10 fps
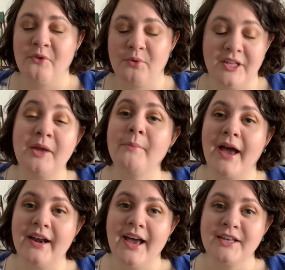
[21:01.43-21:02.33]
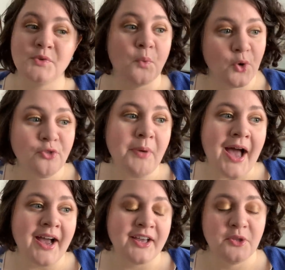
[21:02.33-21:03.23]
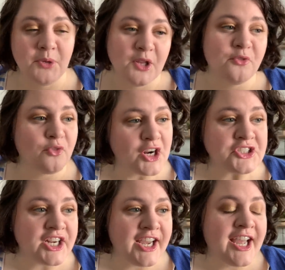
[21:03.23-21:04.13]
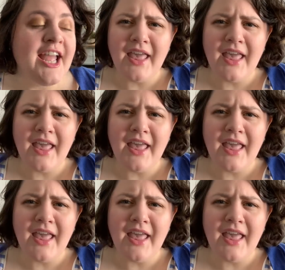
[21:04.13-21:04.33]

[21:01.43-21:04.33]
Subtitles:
really badass wolf pack in the middle of Russia.